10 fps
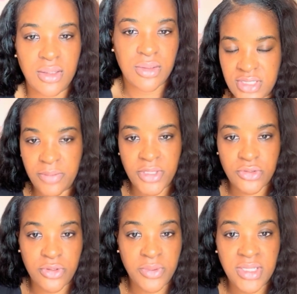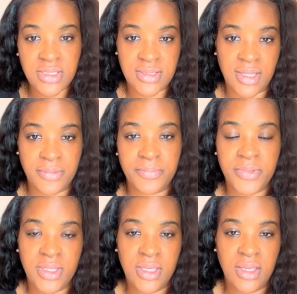I say, make sure you read and sign.
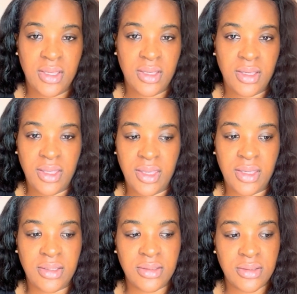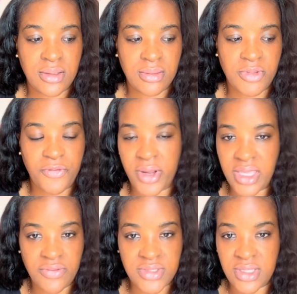And before I
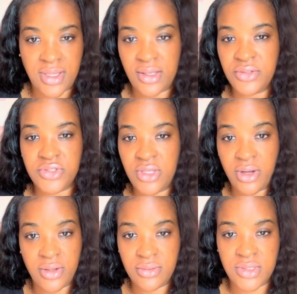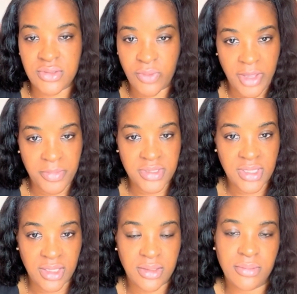can even sit down, she already just swiped and
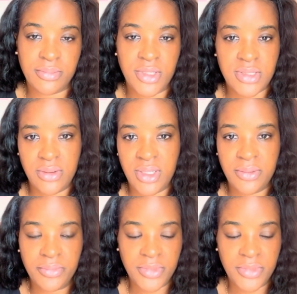signed. That's okay.